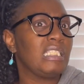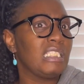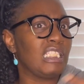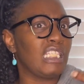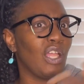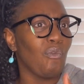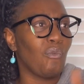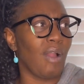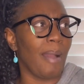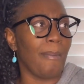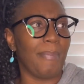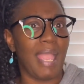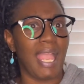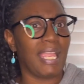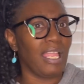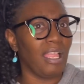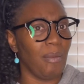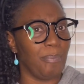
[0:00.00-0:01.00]
to run
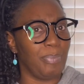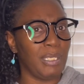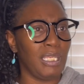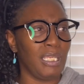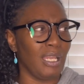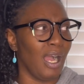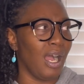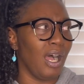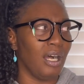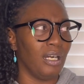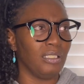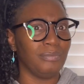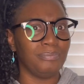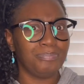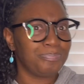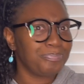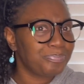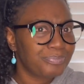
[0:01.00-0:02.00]
back and be
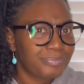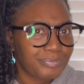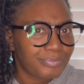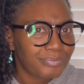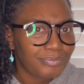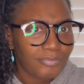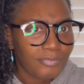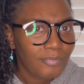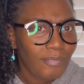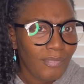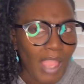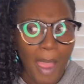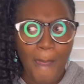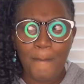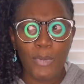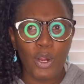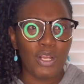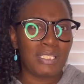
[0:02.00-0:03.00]

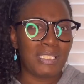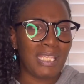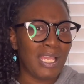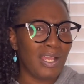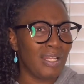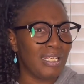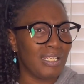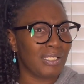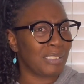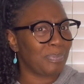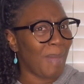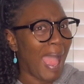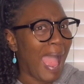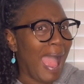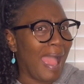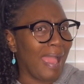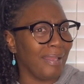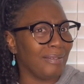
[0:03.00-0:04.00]
Martell little
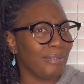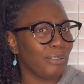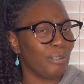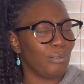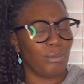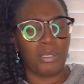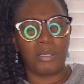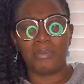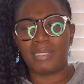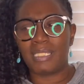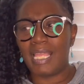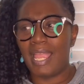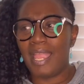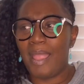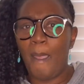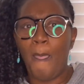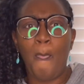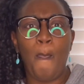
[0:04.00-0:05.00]
spy. You know what I'm
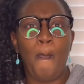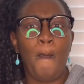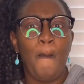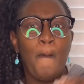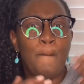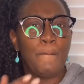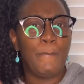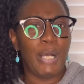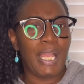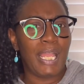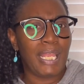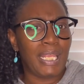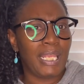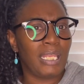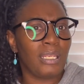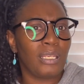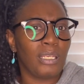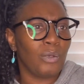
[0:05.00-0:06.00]
saying?
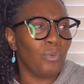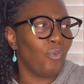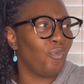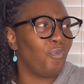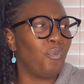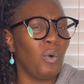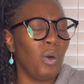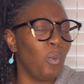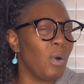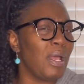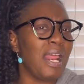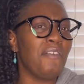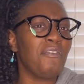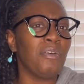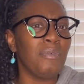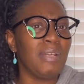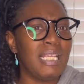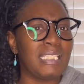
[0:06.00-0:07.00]
But for
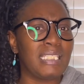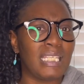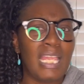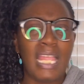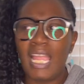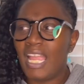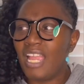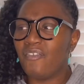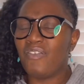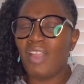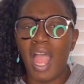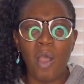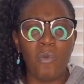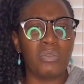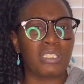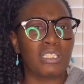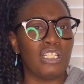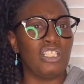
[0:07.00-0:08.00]
whatever reason, if
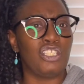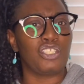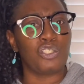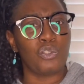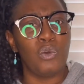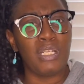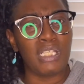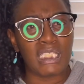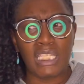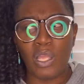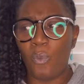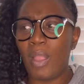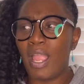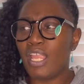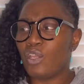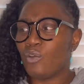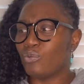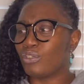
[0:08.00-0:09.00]
y'all was good Judy's, the
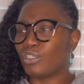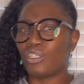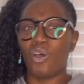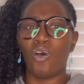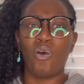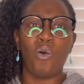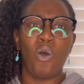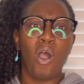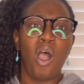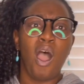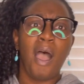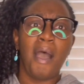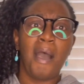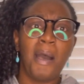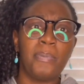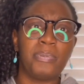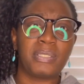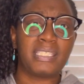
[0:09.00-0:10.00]
way you so
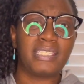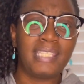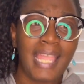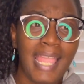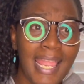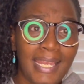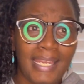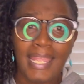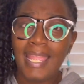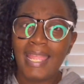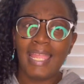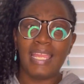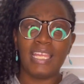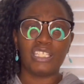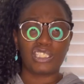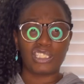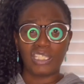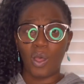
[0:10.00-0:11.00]
upset
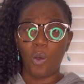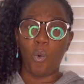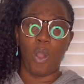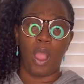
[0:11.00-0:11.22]
and so